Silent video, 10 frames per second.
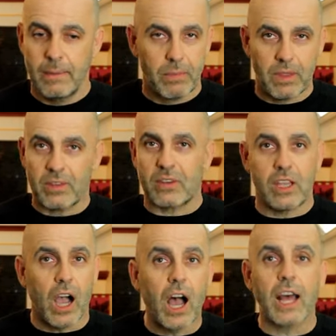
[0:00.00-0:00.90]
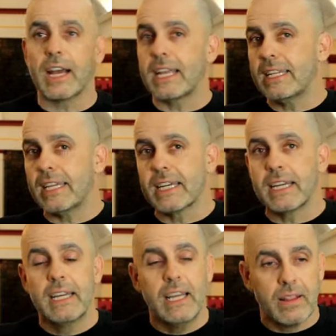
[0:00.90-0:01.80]
this God idea.
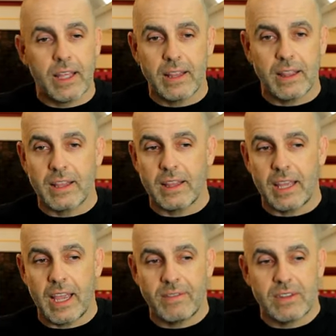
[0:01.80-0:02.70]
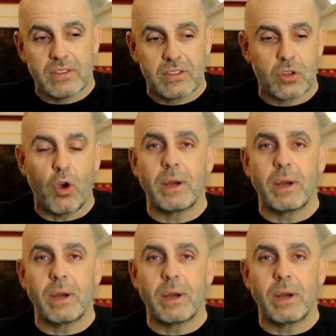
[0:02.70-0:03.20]
They have so